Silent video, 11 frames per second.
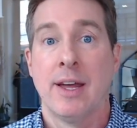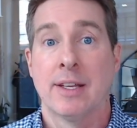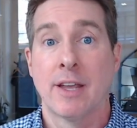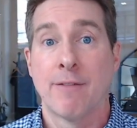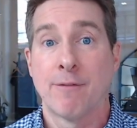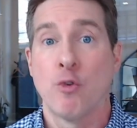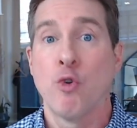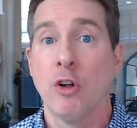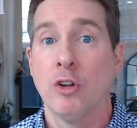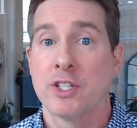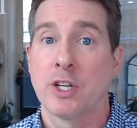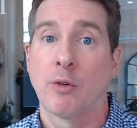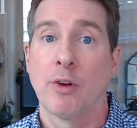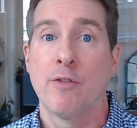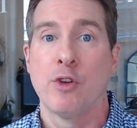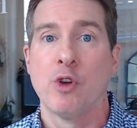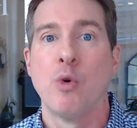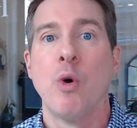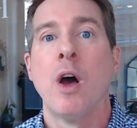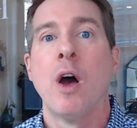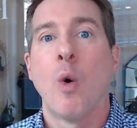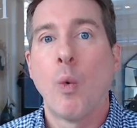It's a full holistic review.
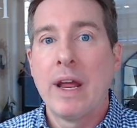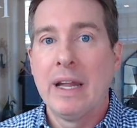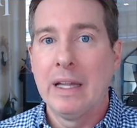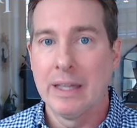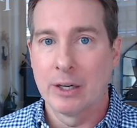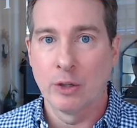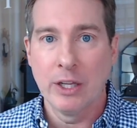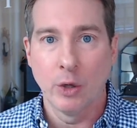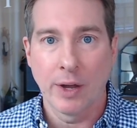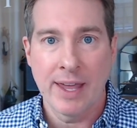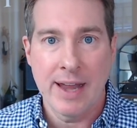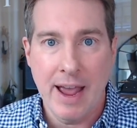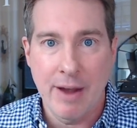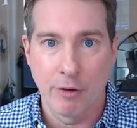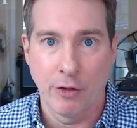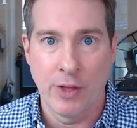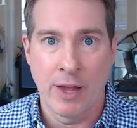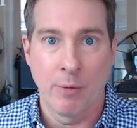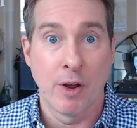We literally look at everything.